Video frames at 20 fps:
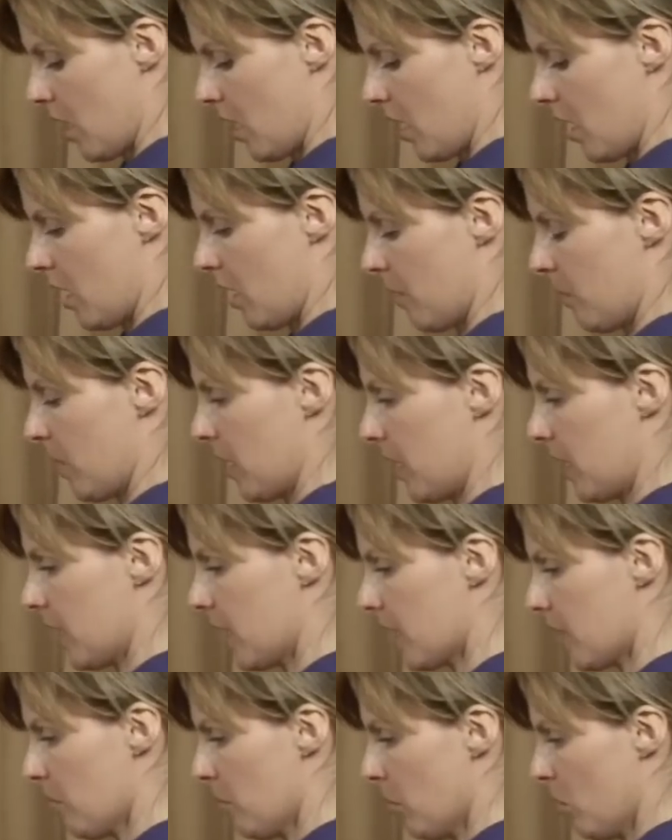Um, it
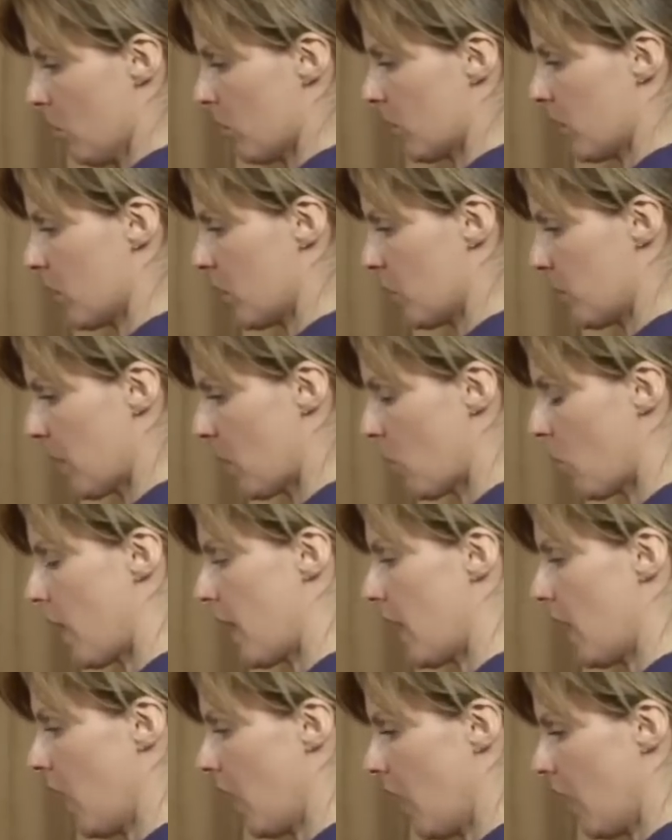is important to be
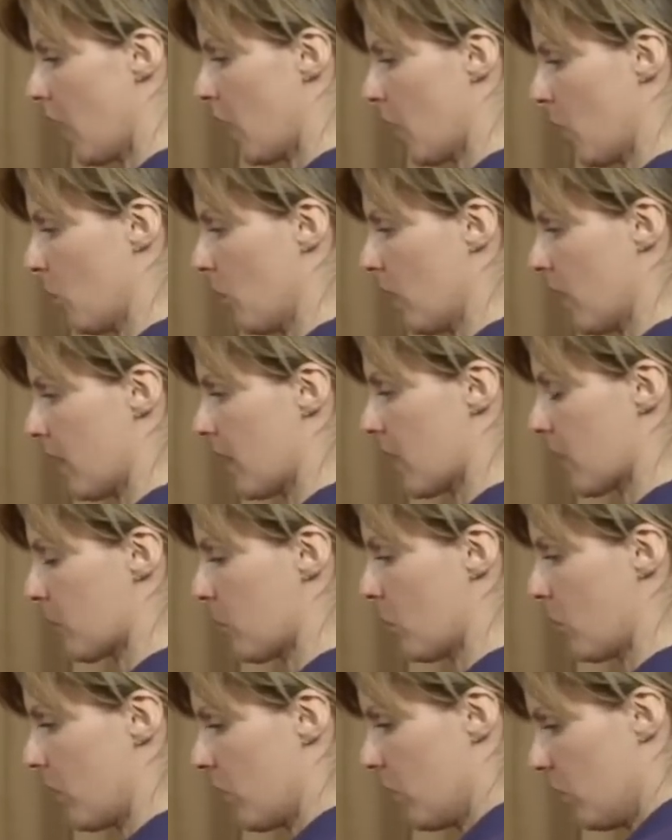quite low at this point.